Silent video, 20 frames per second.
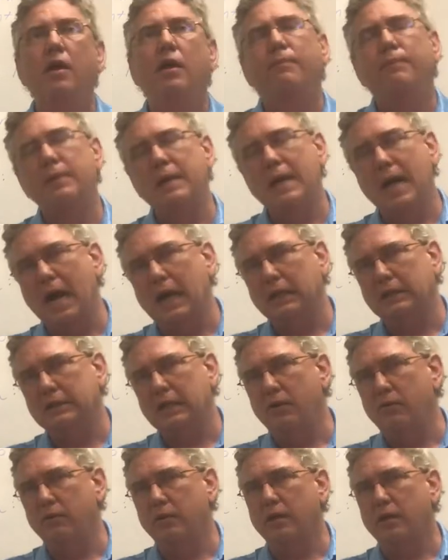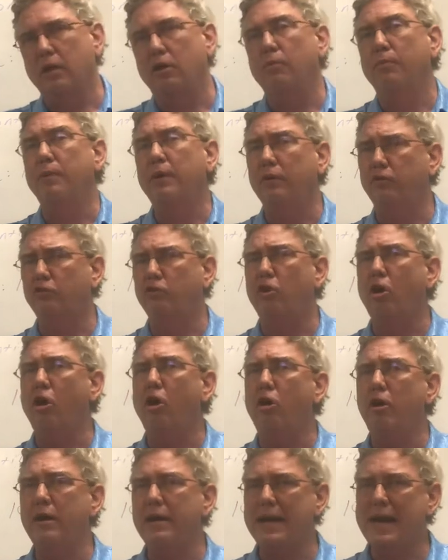not tone color. But it's
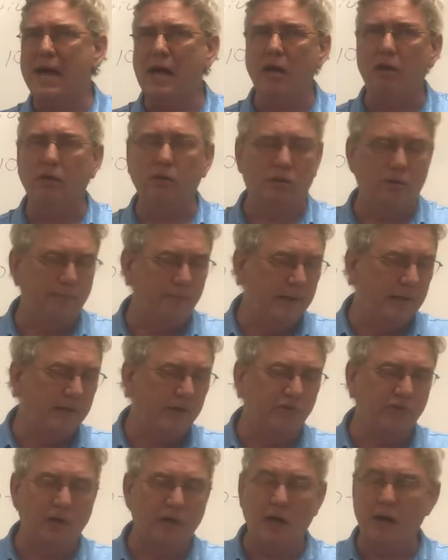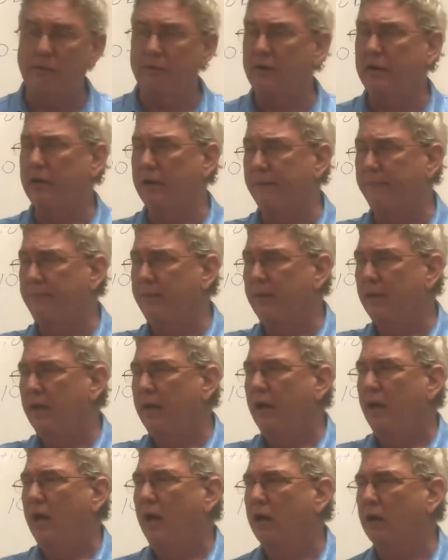starting out to be discovered here.
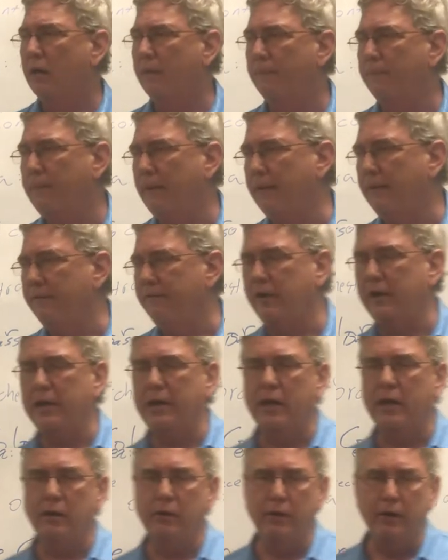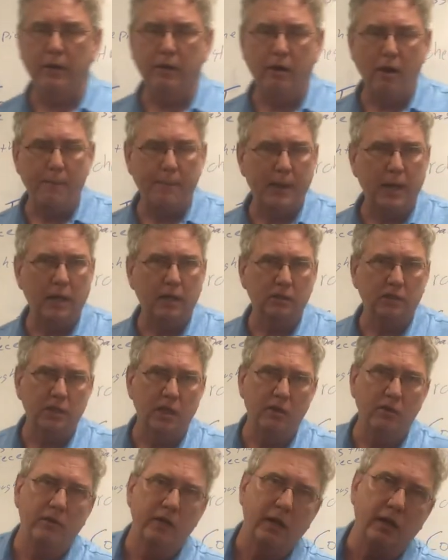I'm going to play a video here about
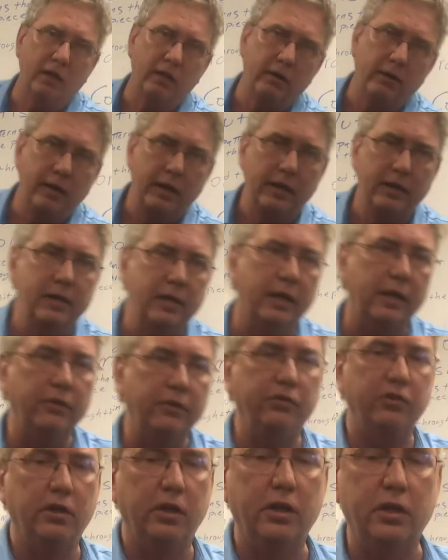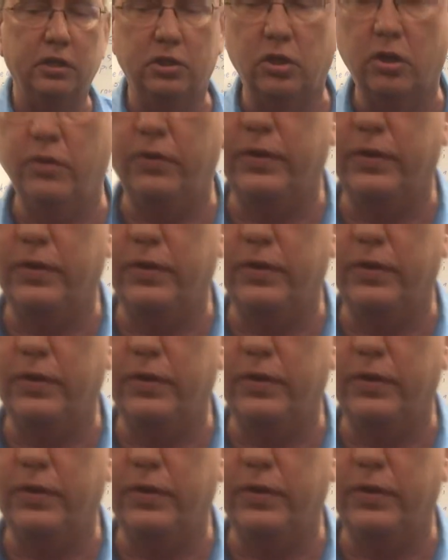tone color, and yes, I'm going to turn